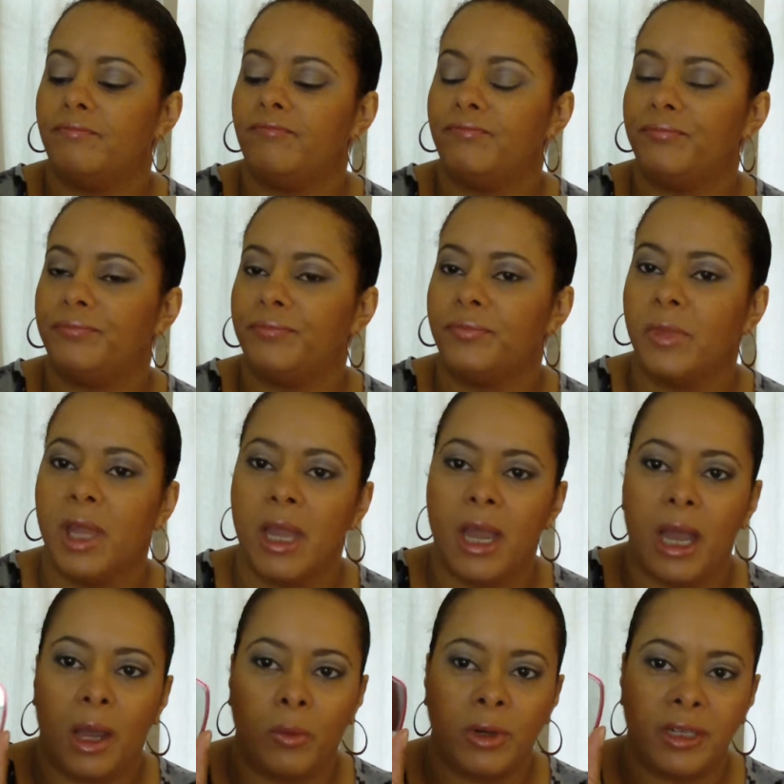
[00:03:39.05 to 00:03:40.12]
mm,
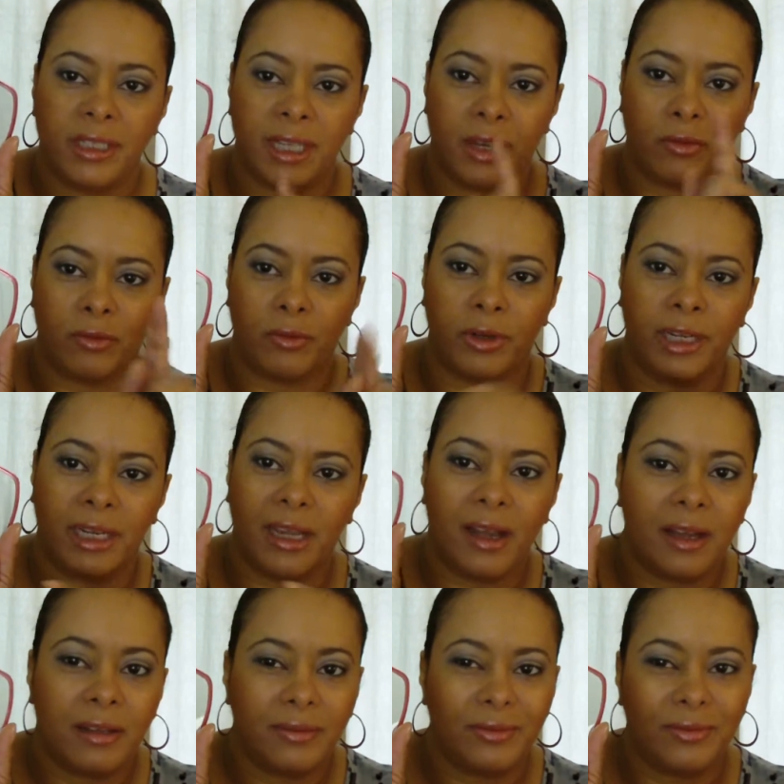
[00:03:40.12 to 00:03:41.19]
I want to say re
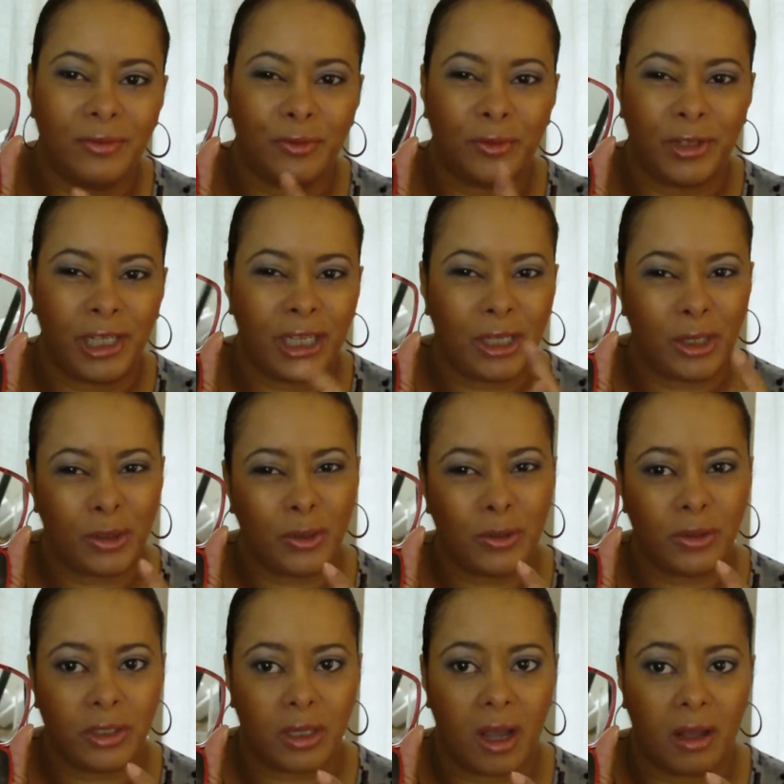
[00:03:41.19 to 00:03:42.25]

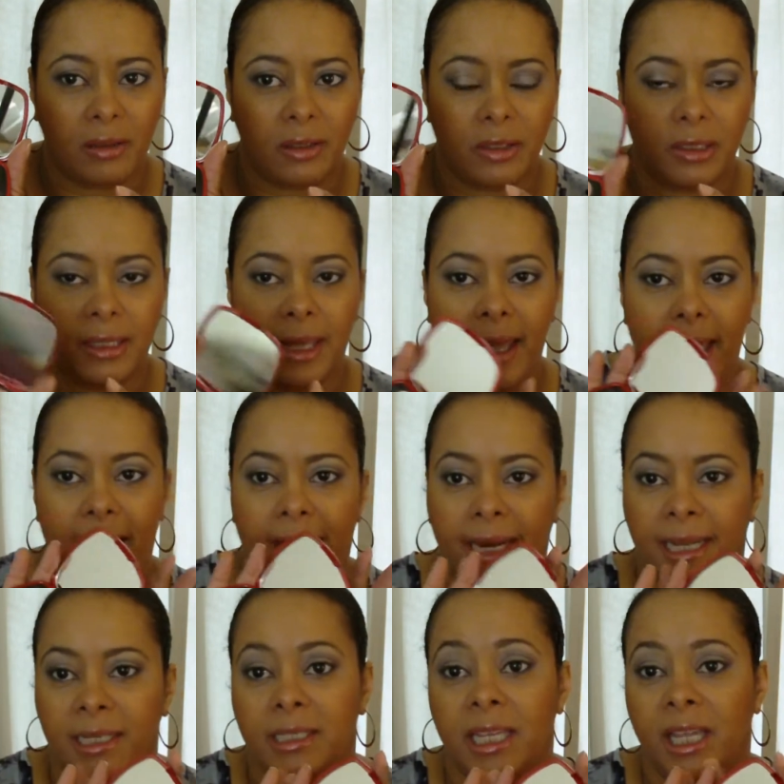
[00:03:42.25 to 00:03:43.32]
reused colors,
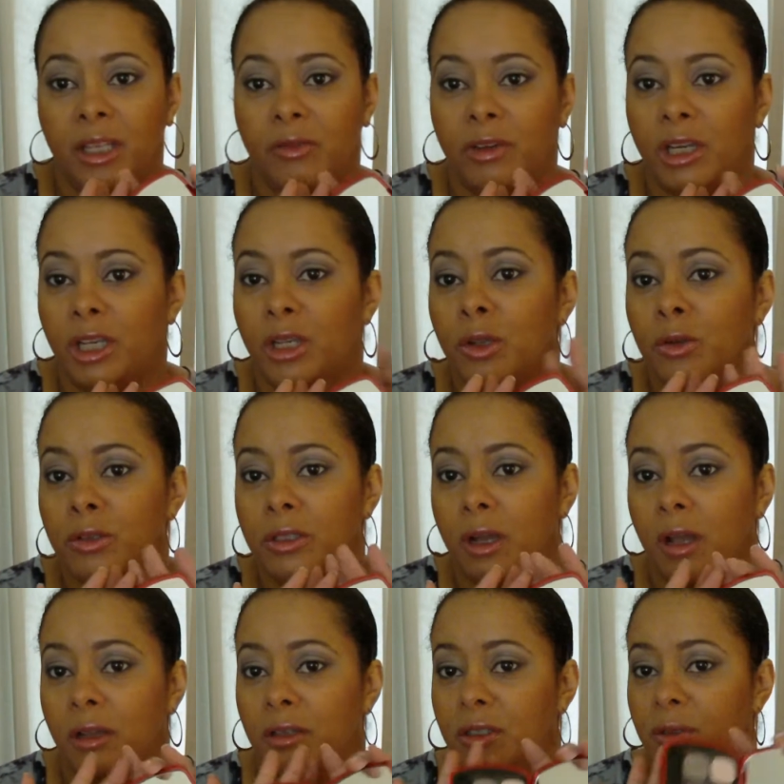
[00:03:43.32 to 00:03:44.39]
and I say reused
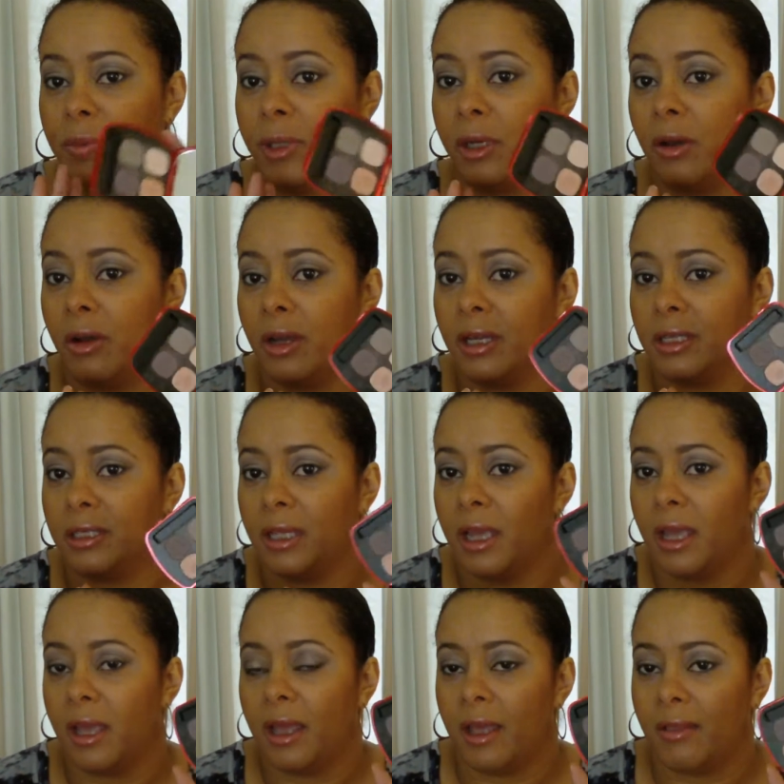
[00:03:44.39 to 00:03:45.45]
colors because
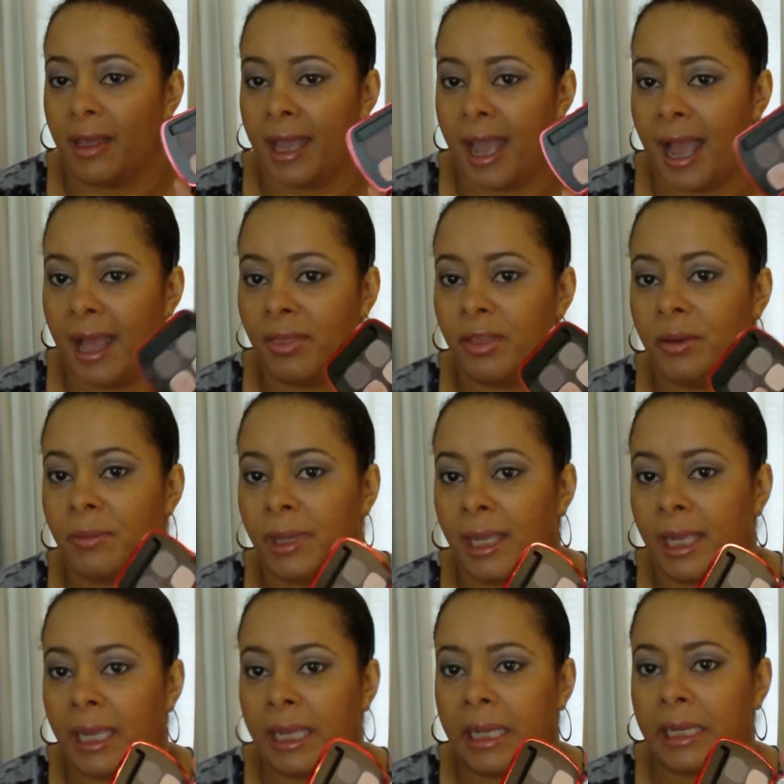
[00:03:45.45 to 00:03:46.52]
they had them
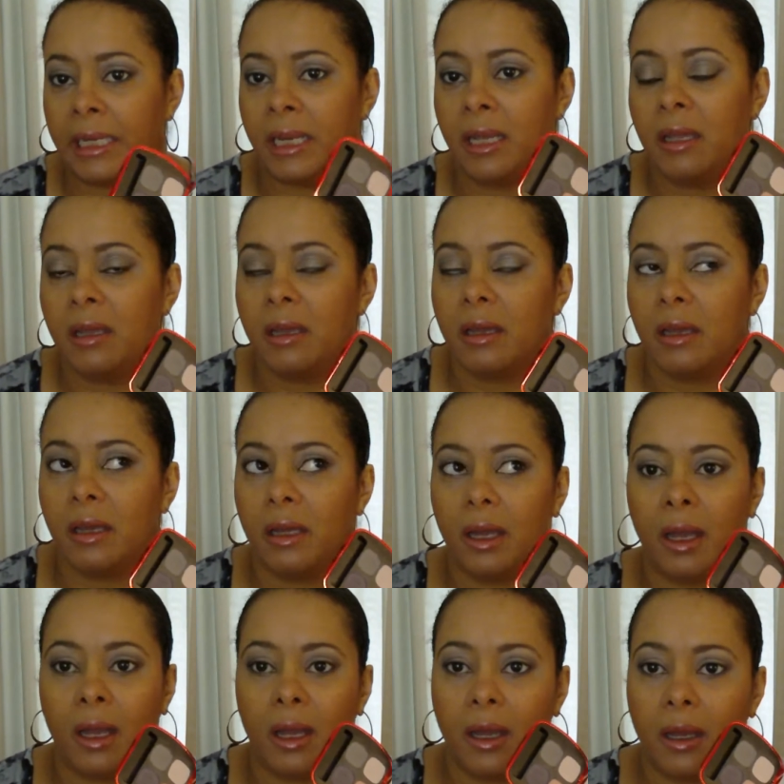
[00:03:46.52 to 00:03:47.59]
in
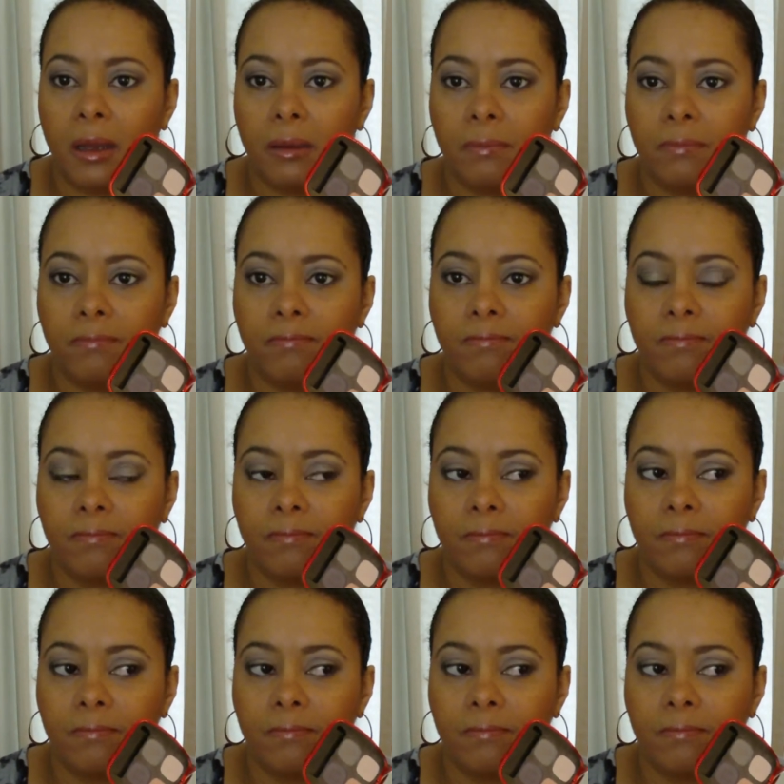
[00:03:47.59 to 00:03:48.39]
um,